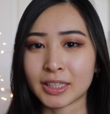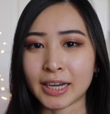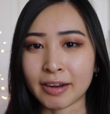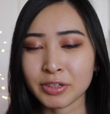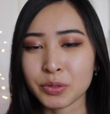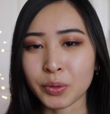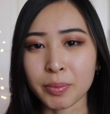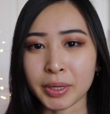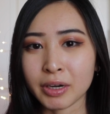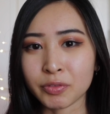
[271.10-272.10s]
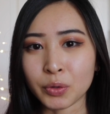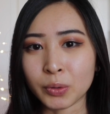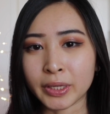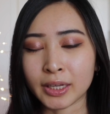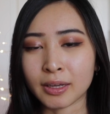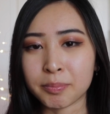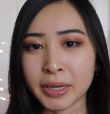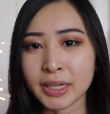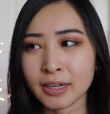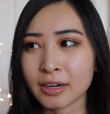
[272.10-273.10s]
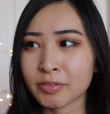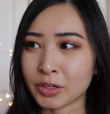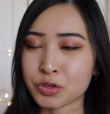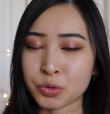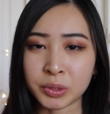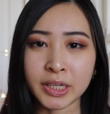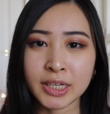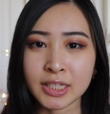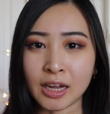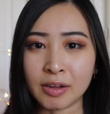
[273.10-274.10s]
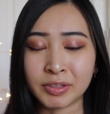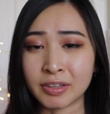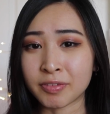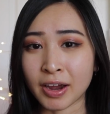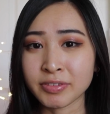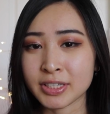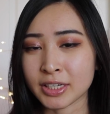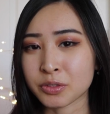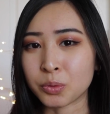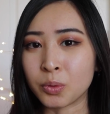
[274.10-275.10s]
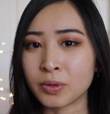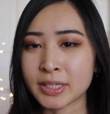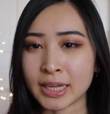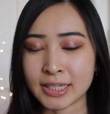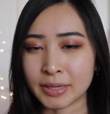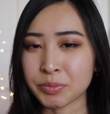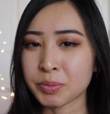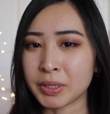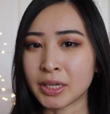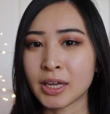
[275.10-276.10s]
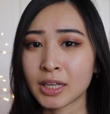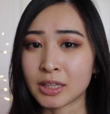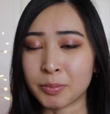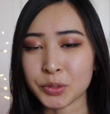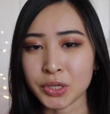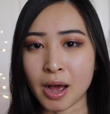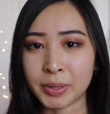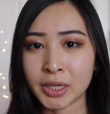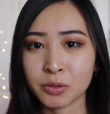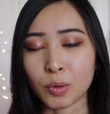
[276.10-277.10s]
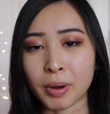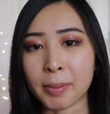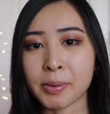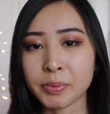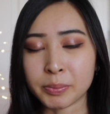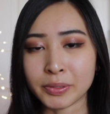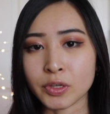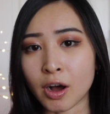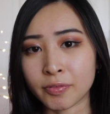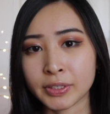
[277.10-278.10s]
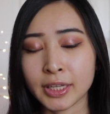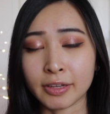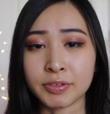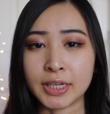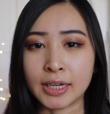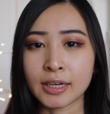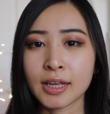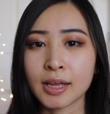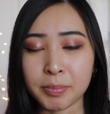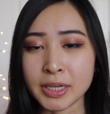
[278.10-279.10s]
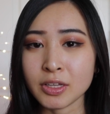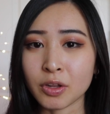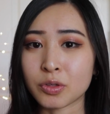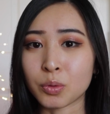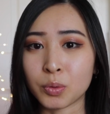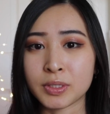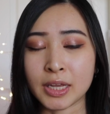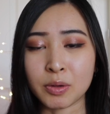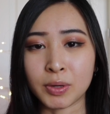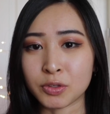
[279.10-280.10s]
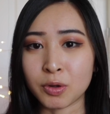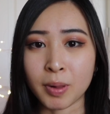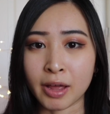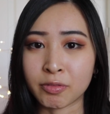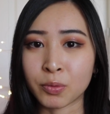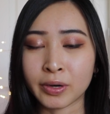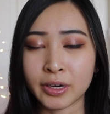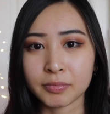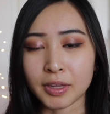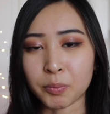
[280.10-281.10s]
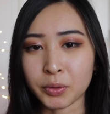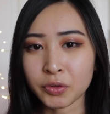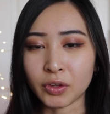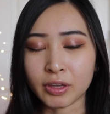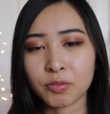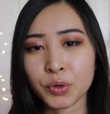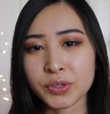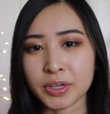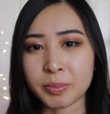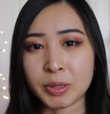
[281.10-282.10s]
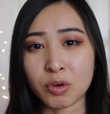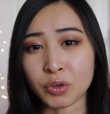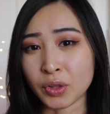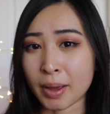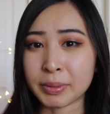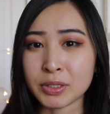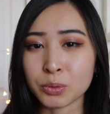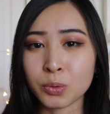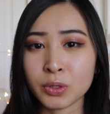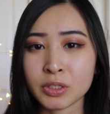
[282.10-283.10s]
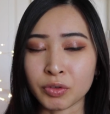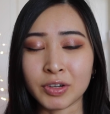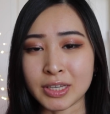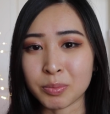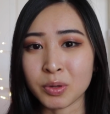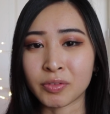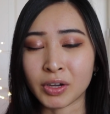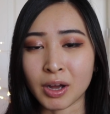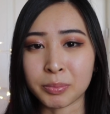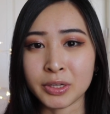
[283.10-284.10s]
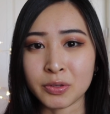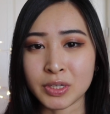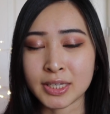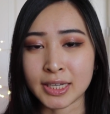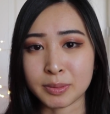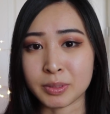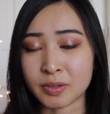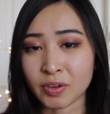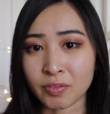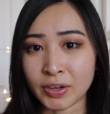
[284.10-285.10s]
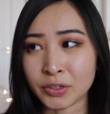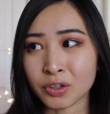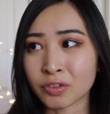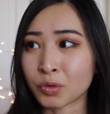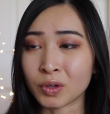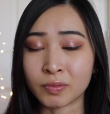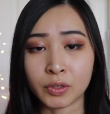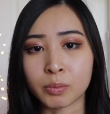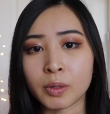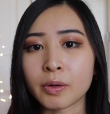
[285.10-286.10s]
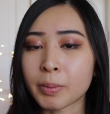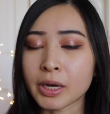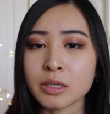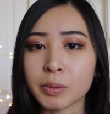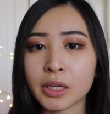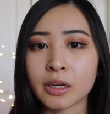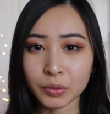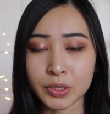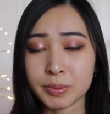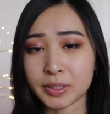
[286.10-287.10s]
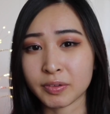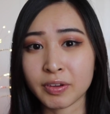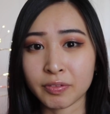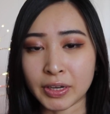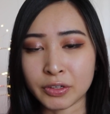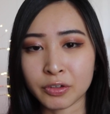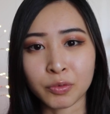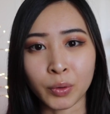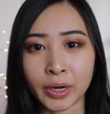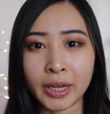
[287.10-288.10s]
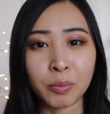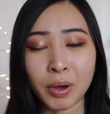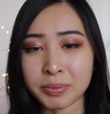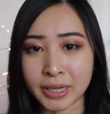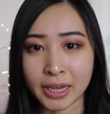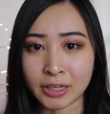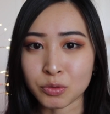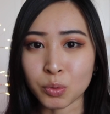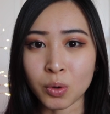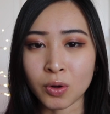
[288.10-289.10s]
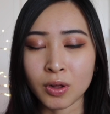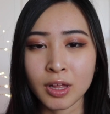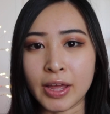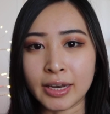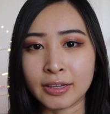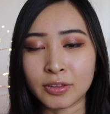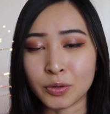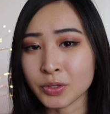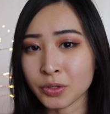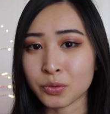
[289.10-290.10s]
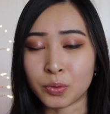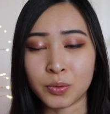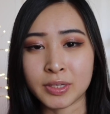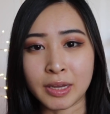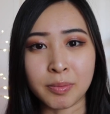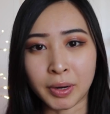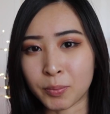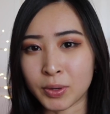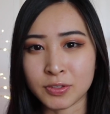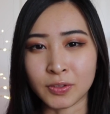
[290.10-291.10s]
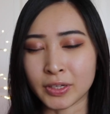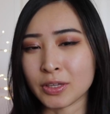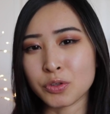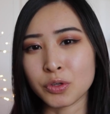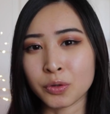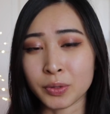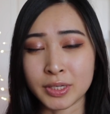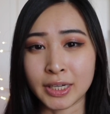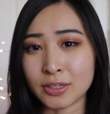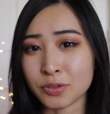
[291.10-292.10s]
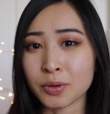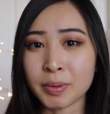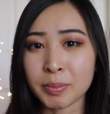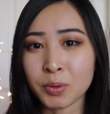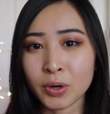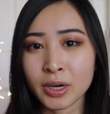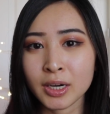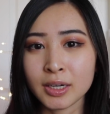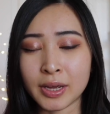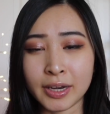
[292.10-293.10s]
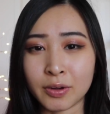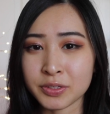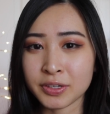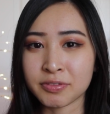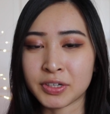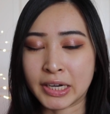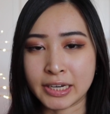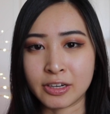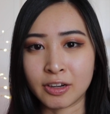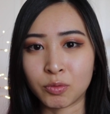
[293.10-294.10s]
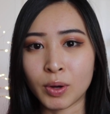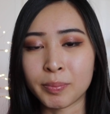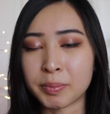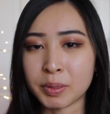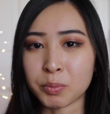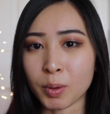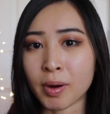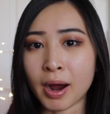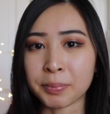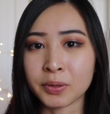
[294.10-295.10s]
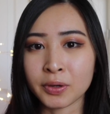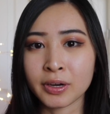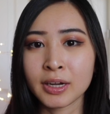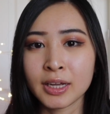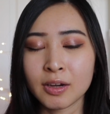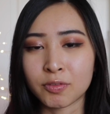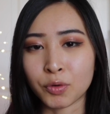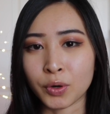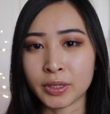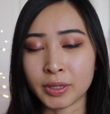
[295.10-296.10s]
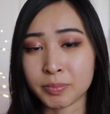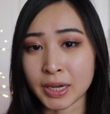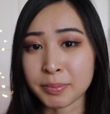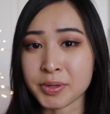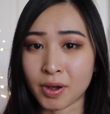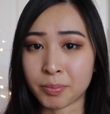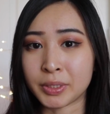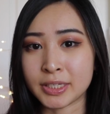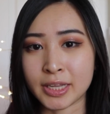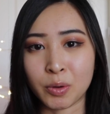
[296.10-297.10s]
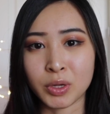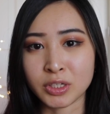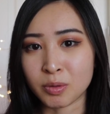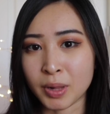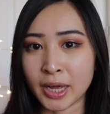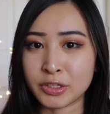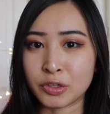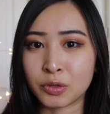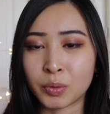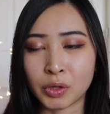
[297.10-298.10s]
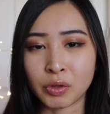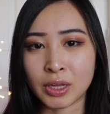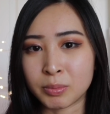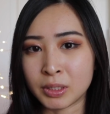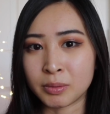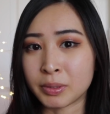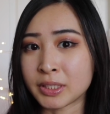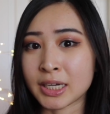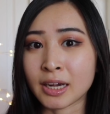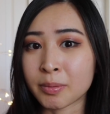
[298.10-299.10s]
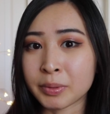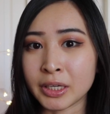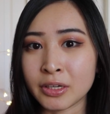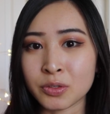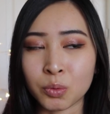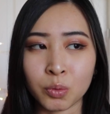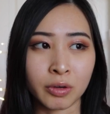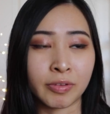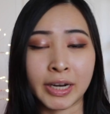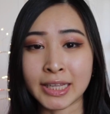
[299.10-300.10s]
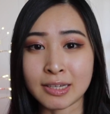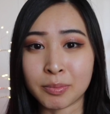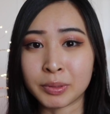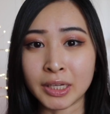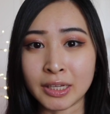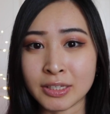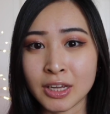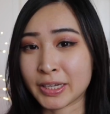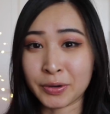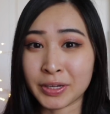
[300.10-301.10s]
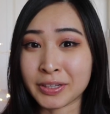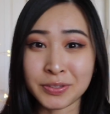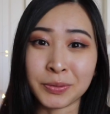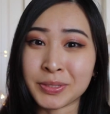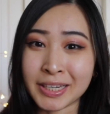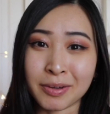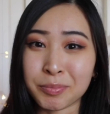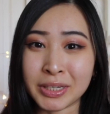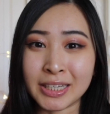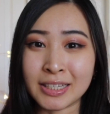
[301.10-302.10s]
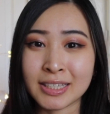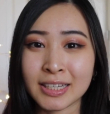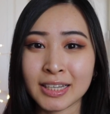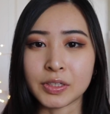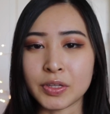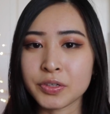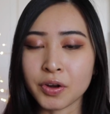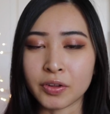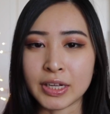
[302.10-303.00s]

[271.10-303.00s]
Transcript: Then after doing a bit of Googling, make kind of like a short list of the five to six tools that seem to be the most common or pop up the most often that you've seen based on the tools that you want to apply for and what you're looking for is going to be overlapping tools. For example, if a company uses a specific vendor for vulnerability management or a specific vendor for a web scanning tool, then those are the tools that you might want to look into or dig into a bit more. And it also gives you an idea of what may be more popular for the types of companies that you want to apply to, whether they be big tech companies or finance companies, security consulting companies. So these are all